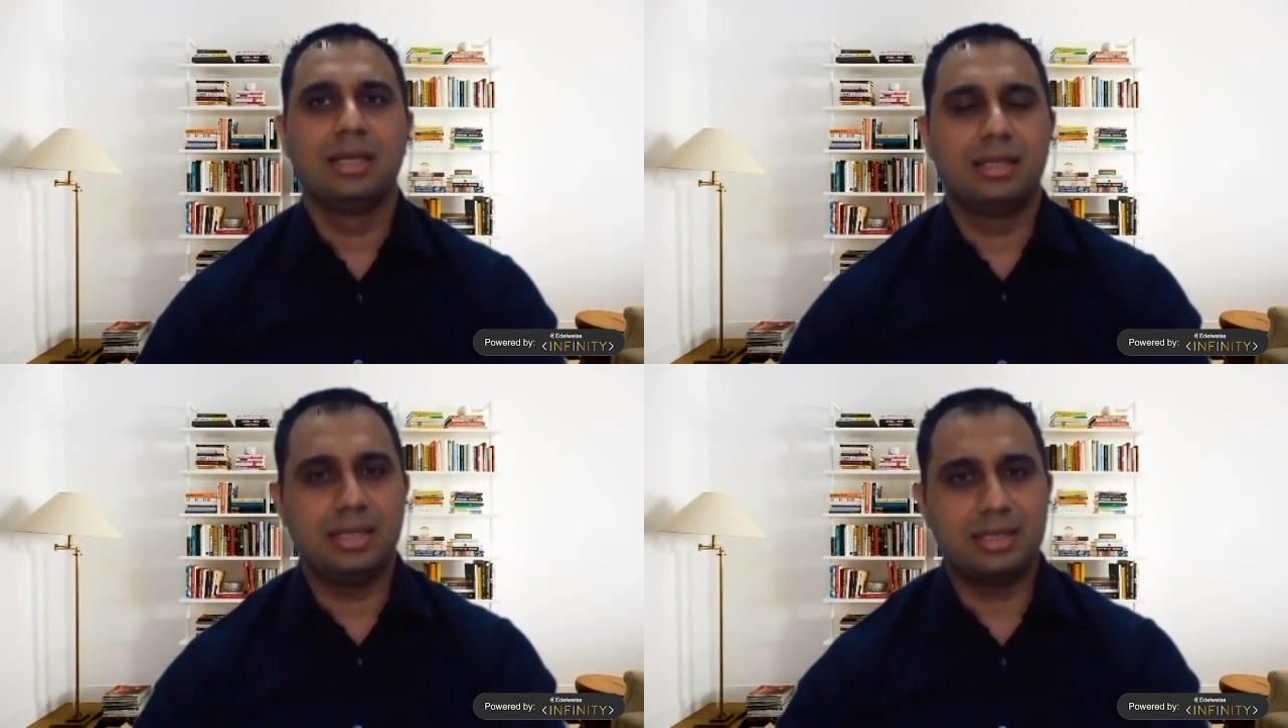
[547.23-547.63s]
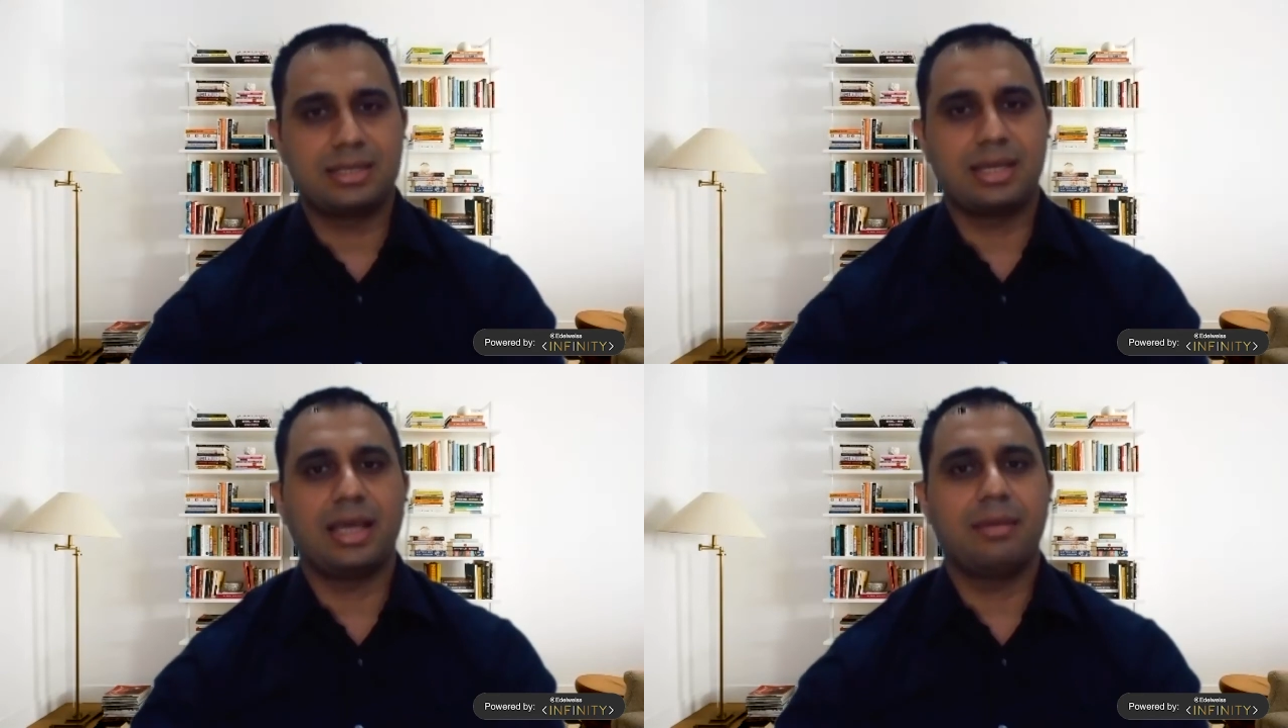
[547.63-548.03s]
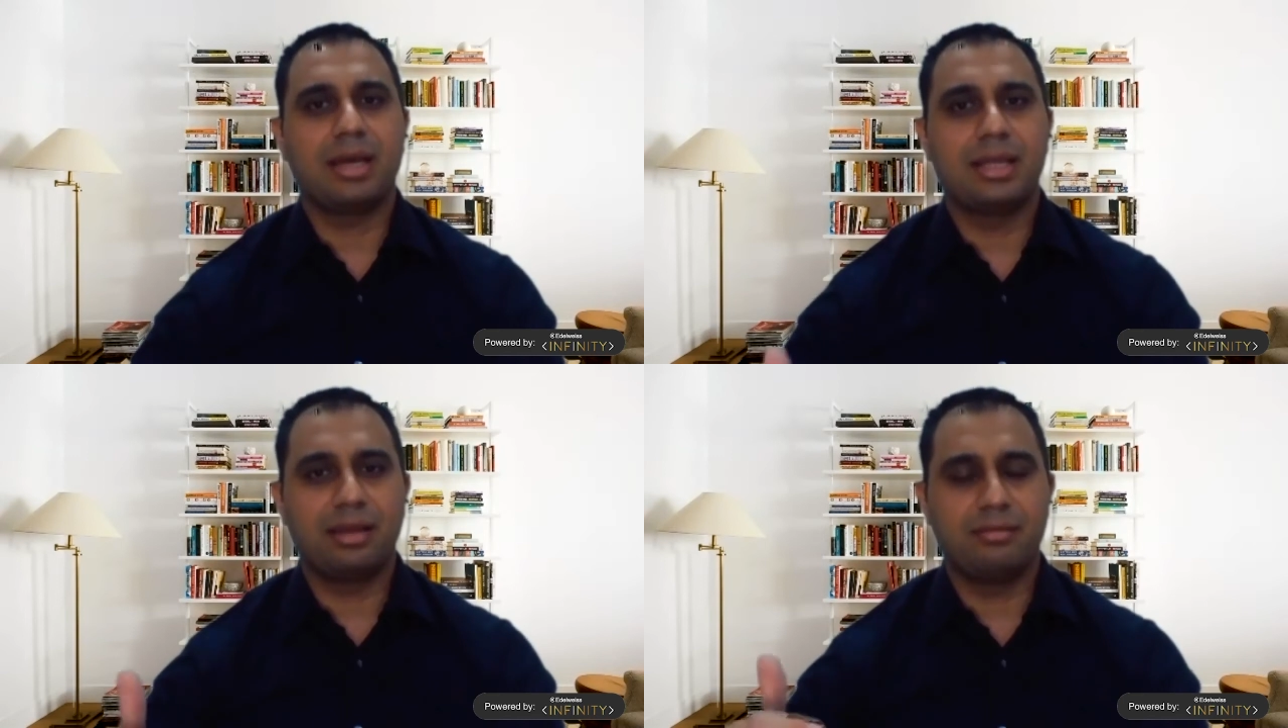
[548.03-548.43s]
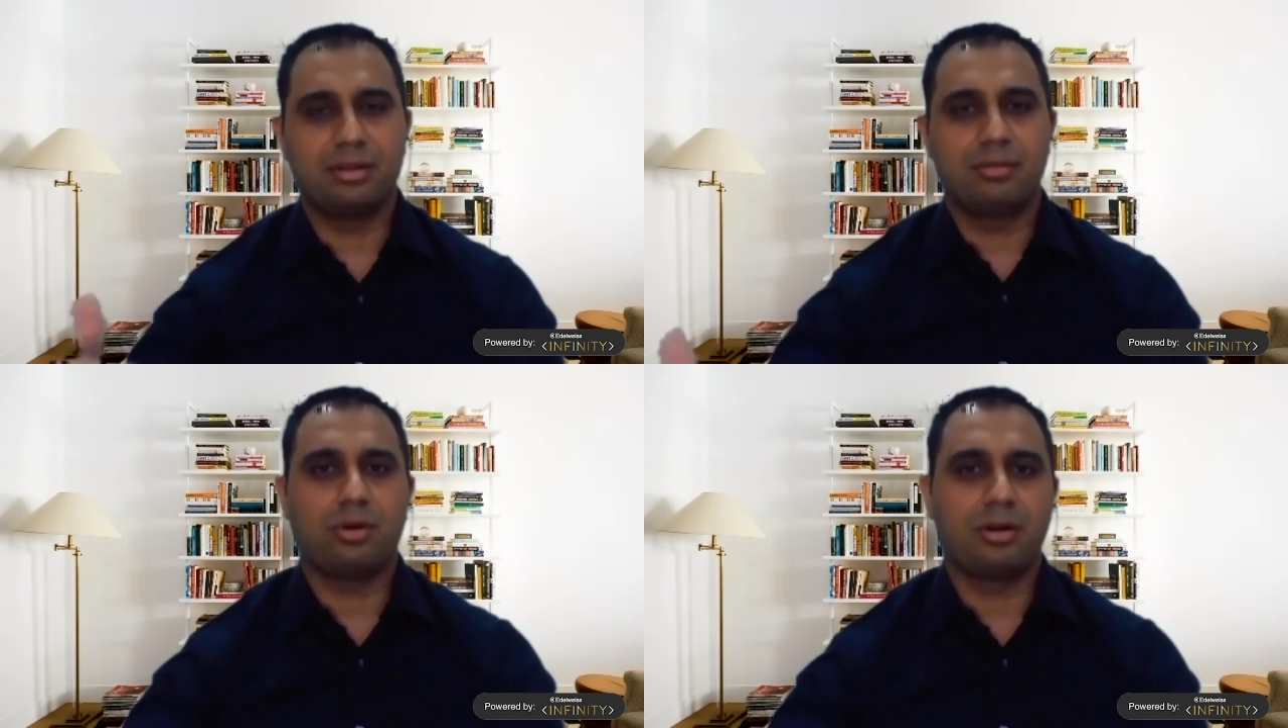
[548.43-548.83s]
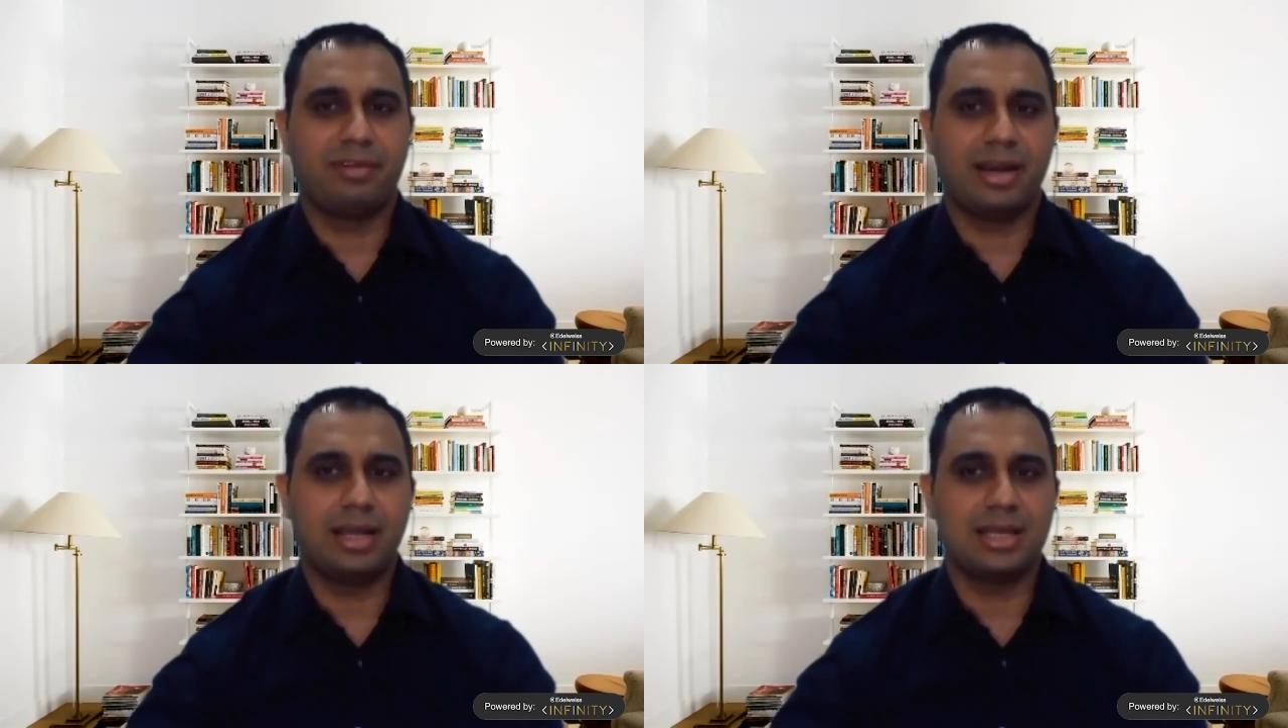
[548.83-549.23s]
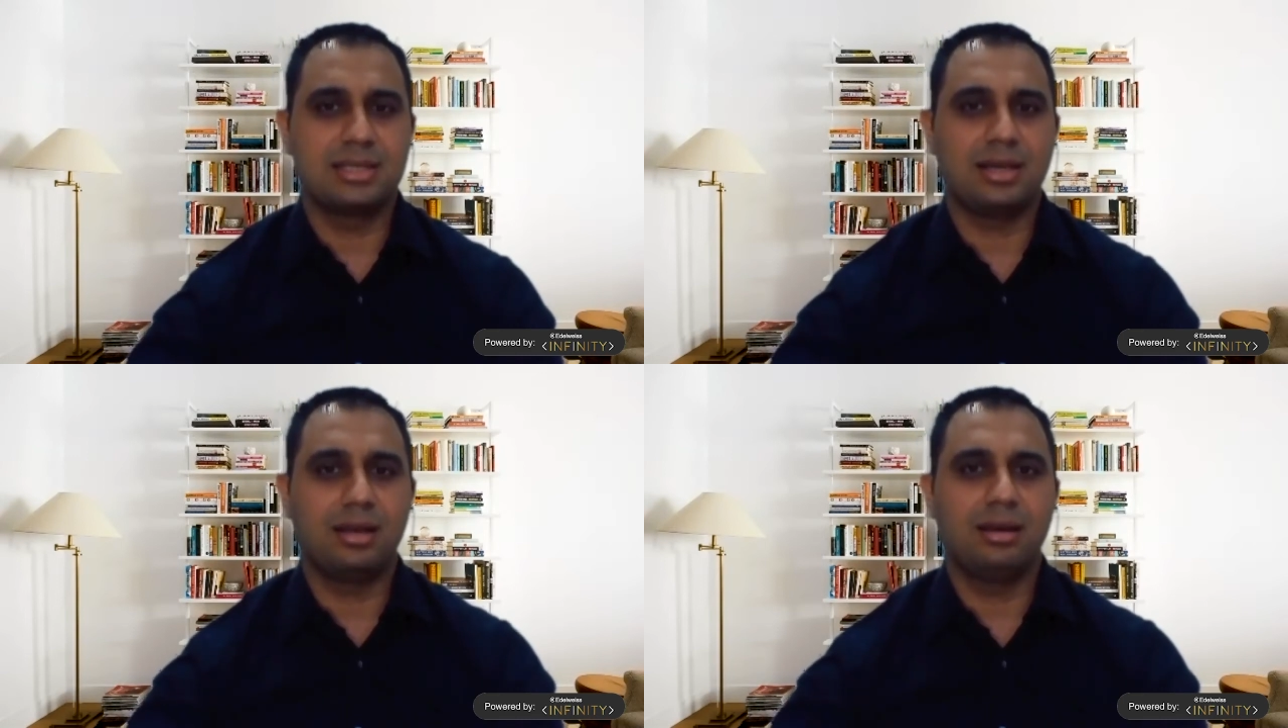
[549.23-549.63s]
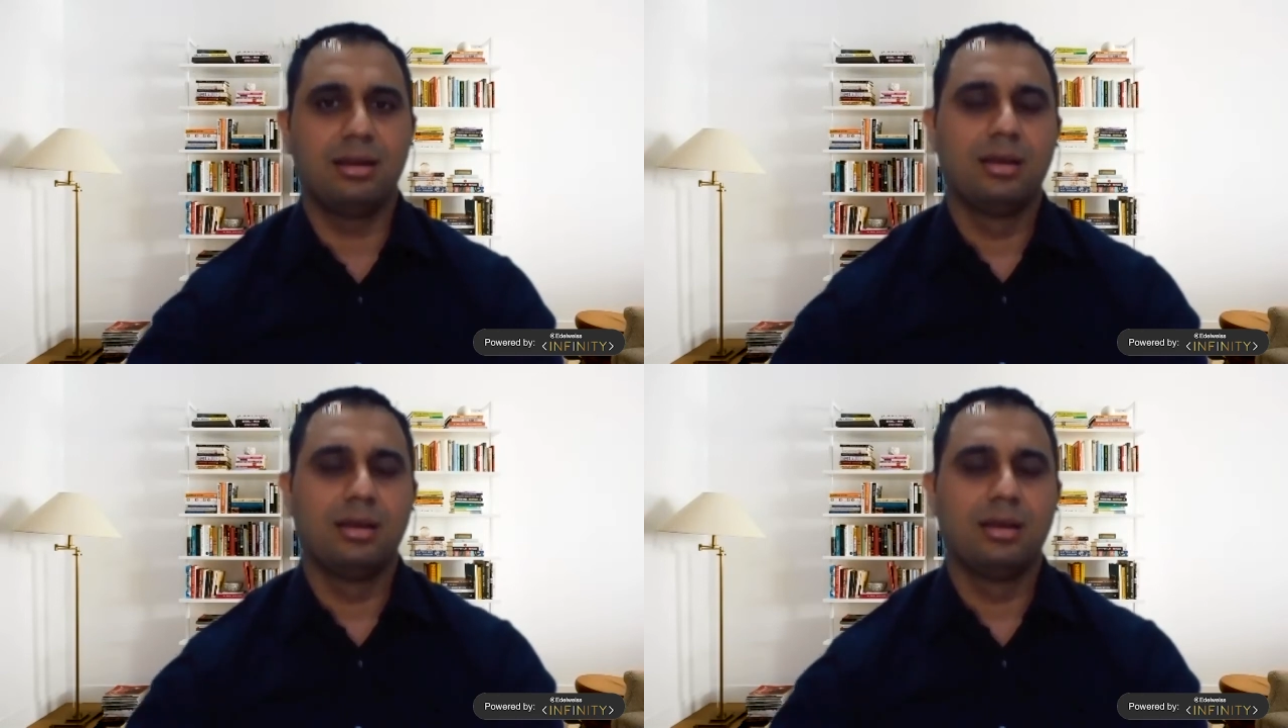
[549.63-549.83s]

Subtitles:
This time, I think with what Fed has done,